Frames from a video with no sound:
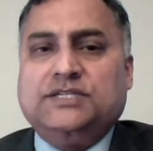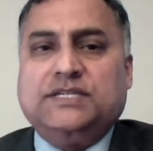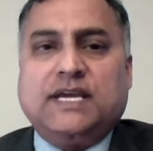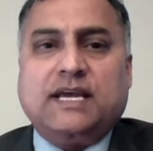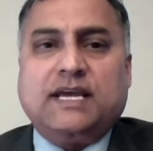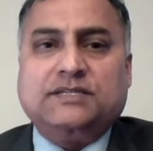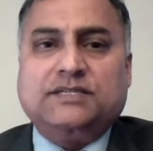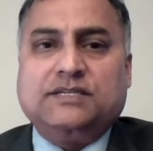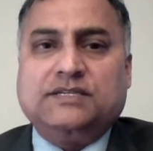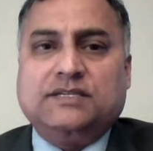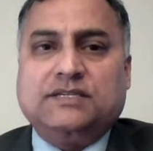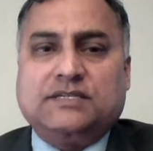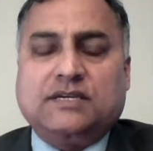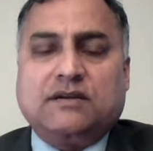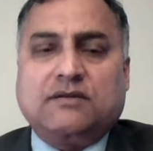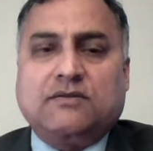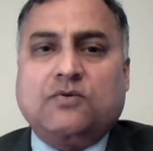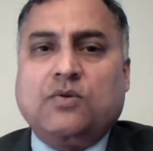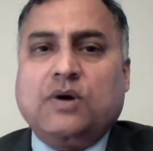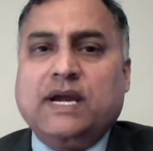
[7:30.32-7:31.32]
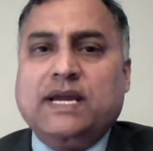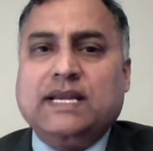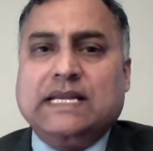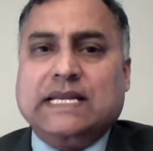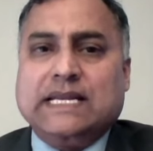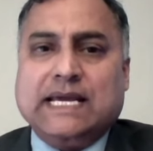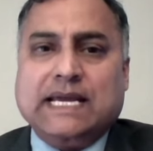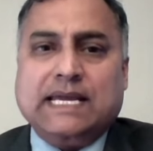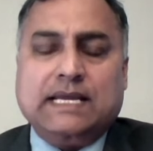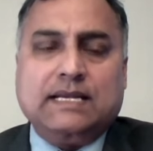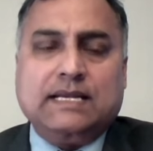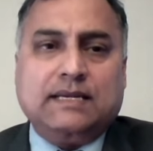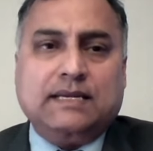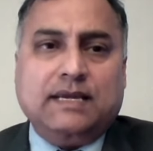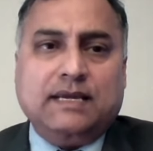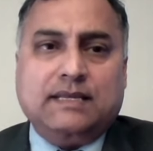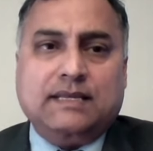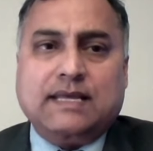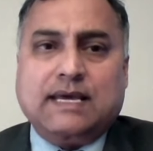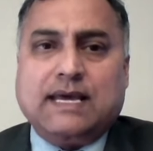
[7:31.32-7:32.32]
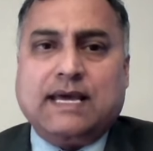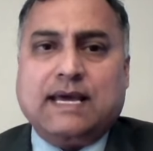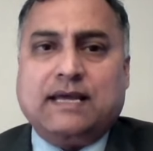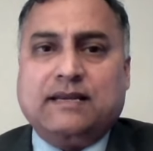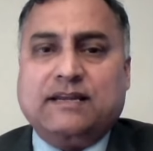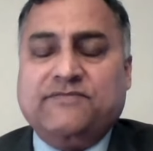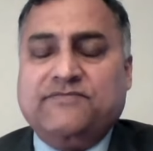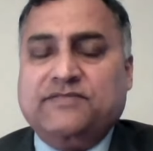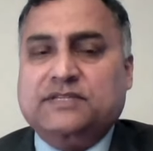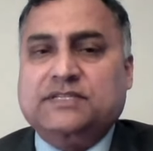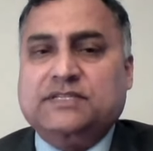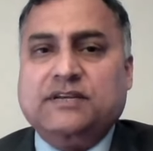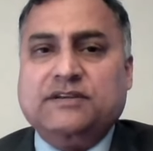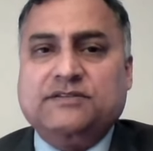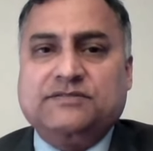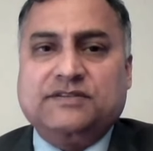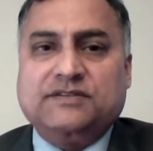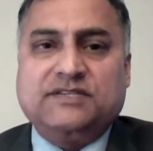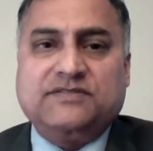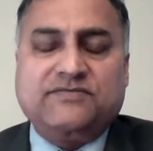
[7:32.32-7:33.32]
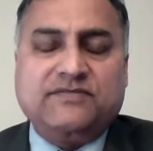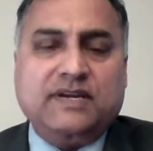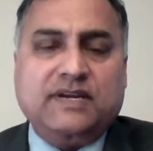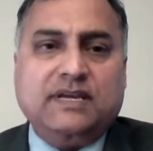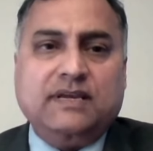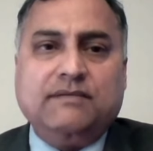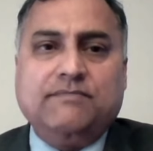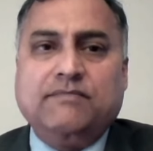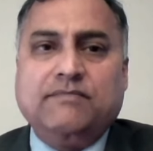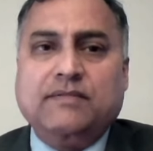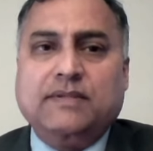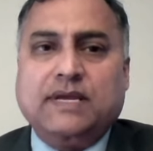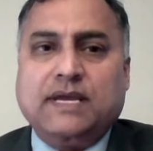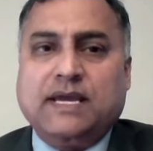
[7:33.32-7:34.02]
chances are quite likely that if it's interest-free